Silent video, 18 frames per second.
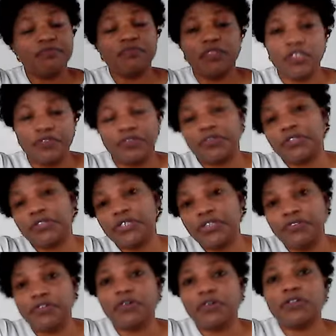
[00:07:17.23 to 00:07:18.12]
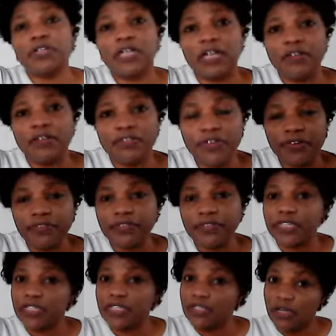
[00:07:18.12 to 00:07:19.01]
If you see
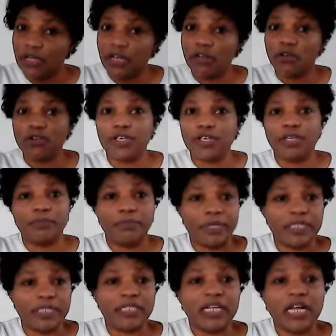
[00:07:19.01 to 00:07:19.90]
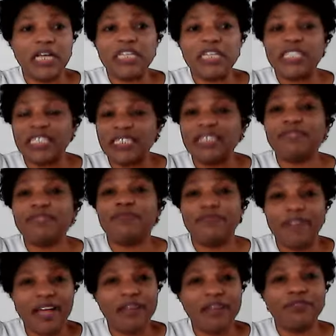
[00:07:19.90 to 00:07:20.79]
450, you are lucky. But now it's
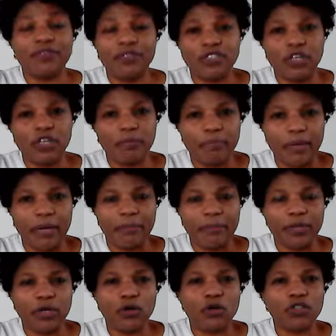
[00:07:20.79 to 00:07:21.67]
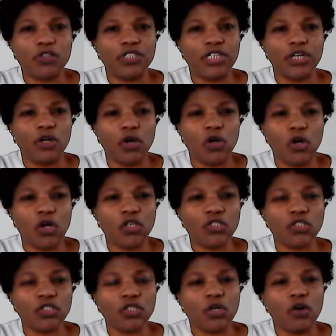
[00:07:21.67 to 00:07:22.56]
500 pound because the
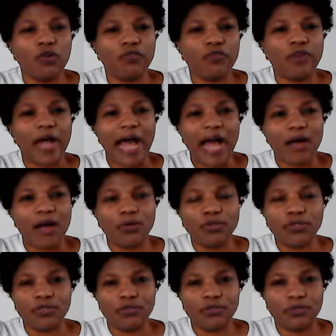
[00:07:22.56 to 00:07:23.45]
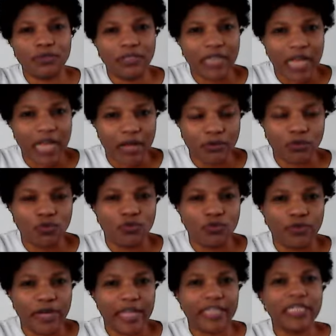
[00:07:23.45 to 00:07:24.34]
cost of house now to
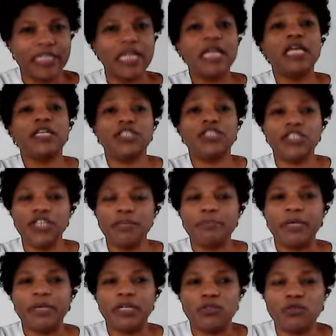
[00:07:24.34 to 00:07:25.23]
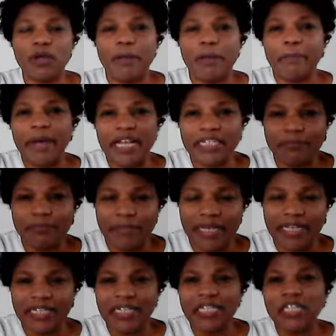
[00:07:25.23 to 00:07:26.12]
rent 3-bedroom
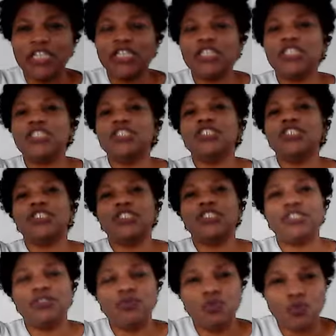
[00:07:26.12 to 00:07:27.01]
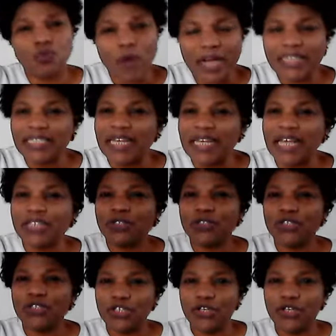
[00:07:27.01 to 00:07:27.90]
apartment is
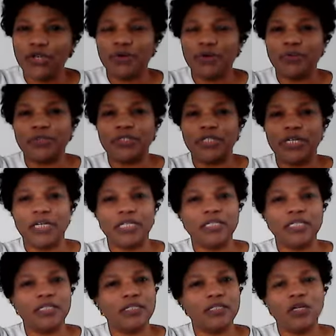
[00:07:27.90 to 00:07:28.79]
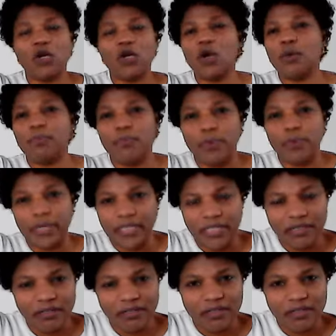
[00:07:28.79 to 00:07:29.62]
1,300 upward.